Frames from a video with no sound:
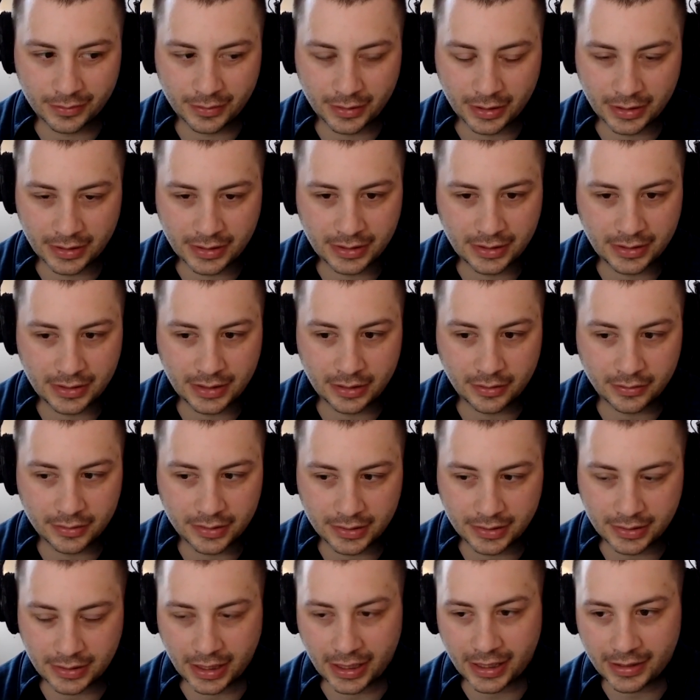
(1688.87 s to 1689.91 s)
they still
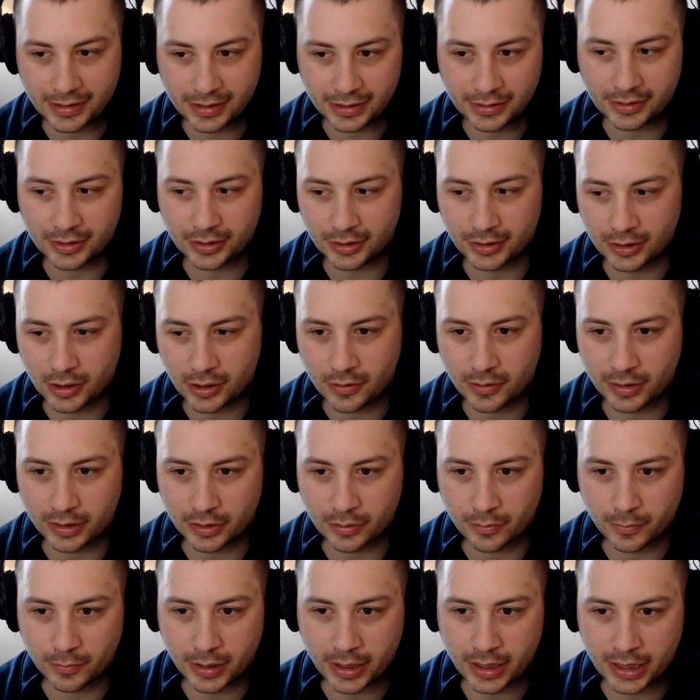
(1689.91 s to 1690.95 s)
say that they're
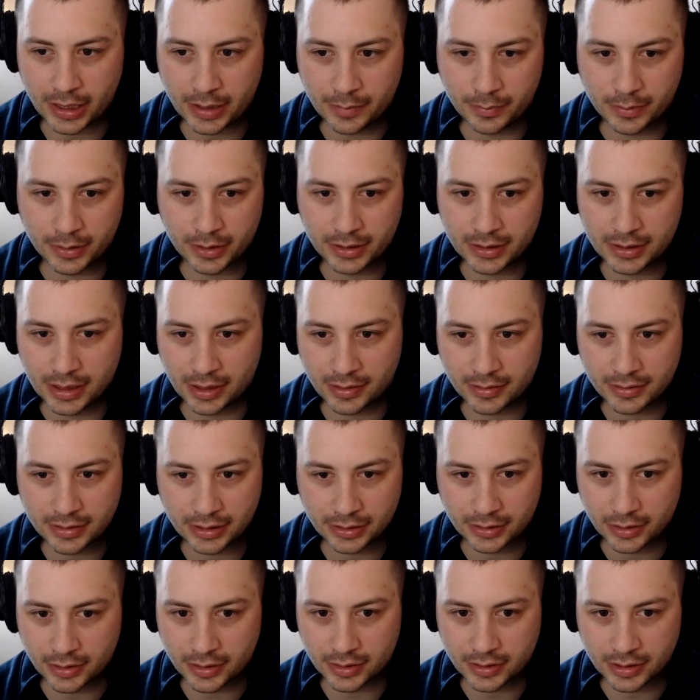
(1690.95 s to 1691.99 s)
going away, but it sounds
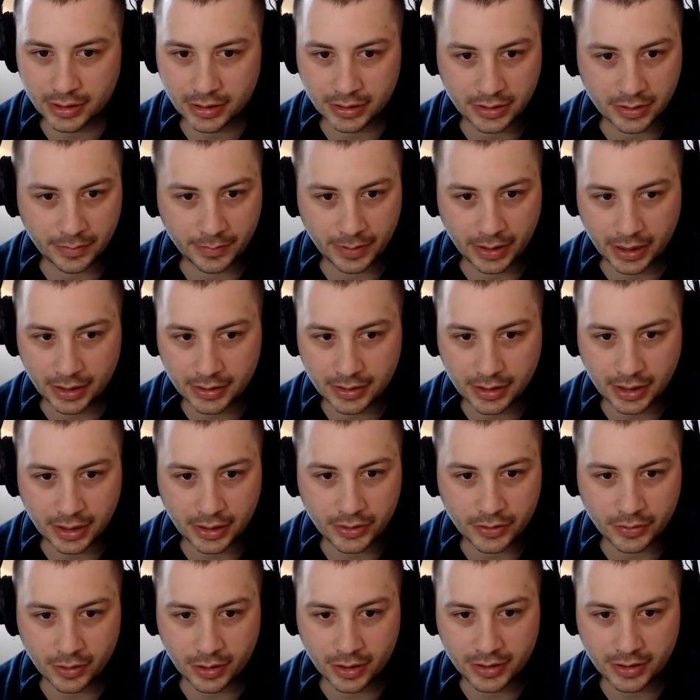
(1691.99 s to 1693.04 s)
like there's like some
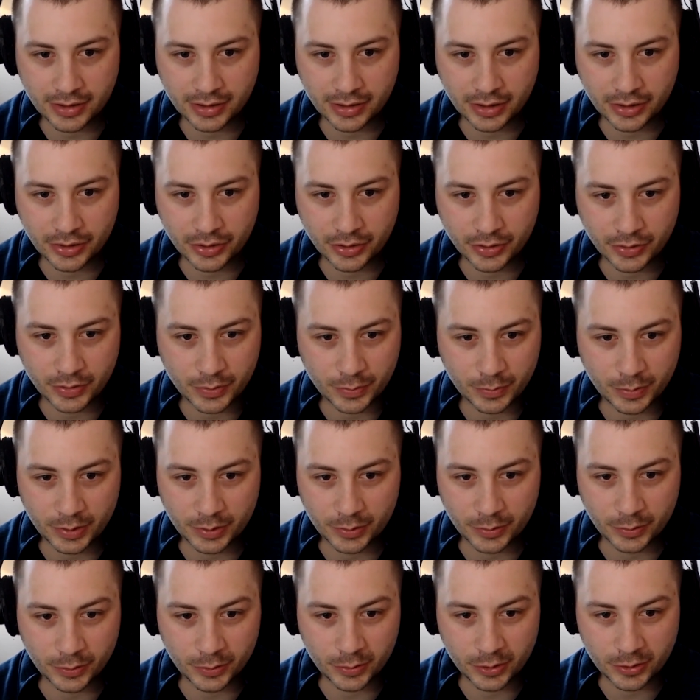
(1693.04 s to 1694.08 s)
antitrust issues
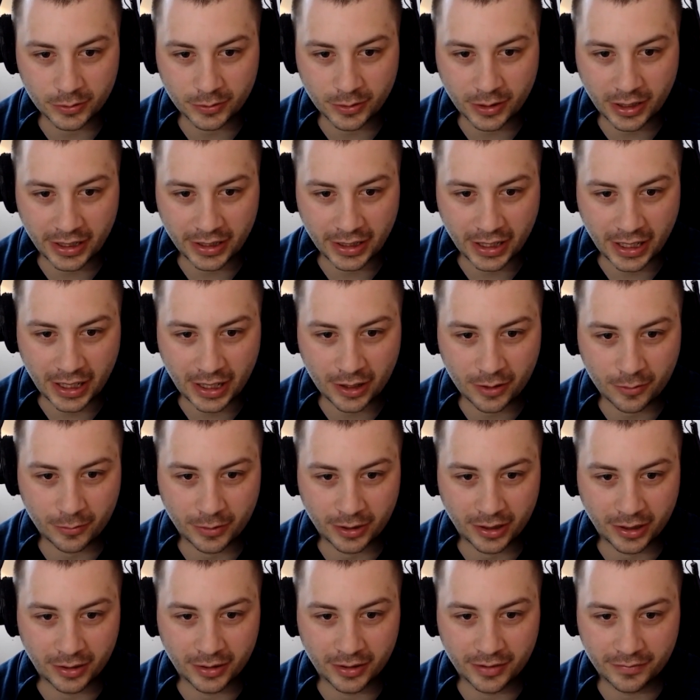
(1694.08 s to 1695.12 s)
with Google right now,
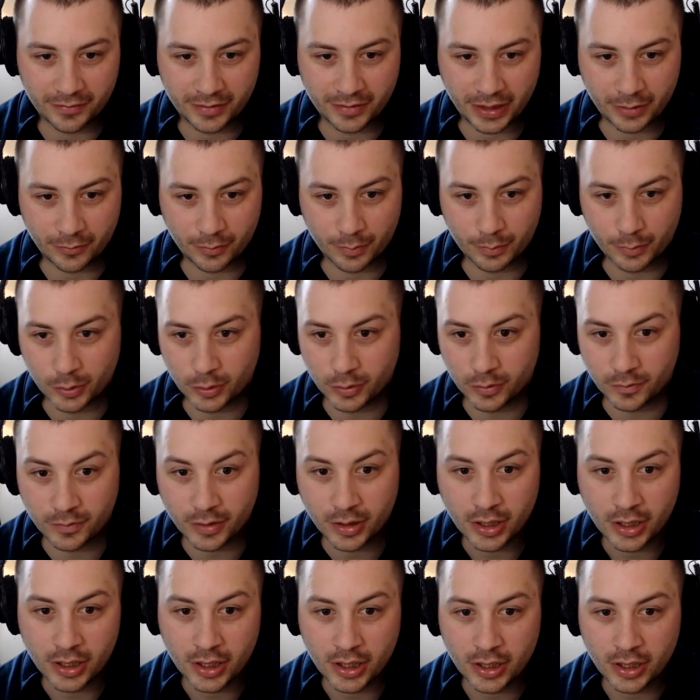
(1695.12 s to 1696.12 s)
where if they remove